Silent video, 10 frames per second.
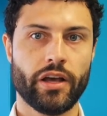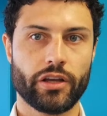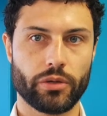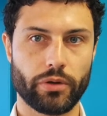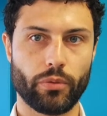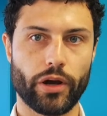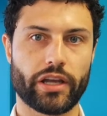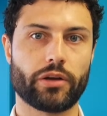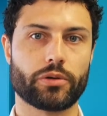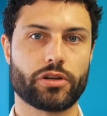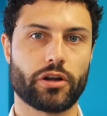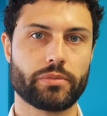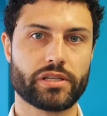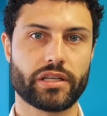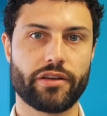You'll be working
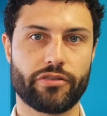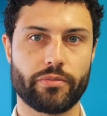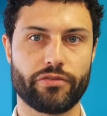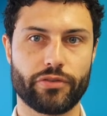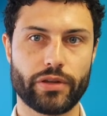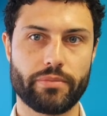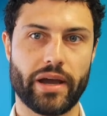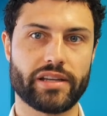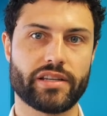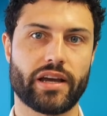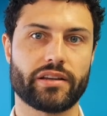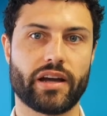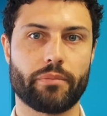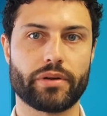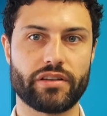autonomously from a fully maintained
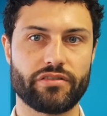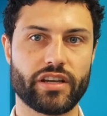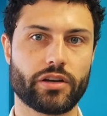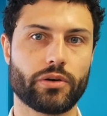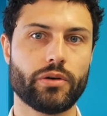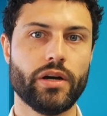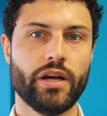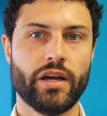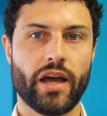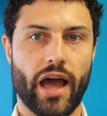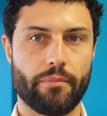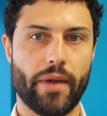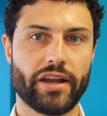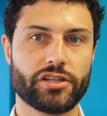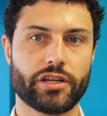company vehicle and
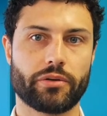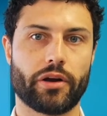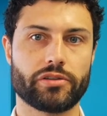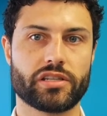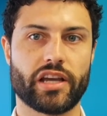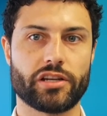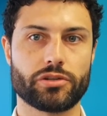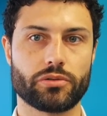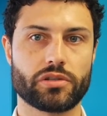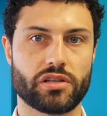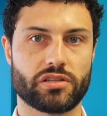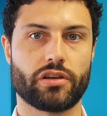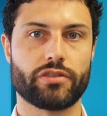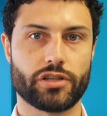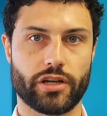managing your own schedule to
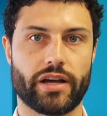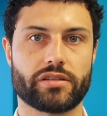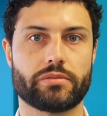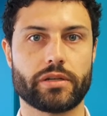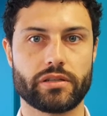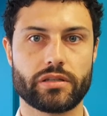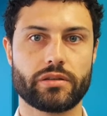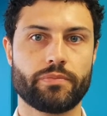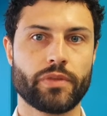service your customers.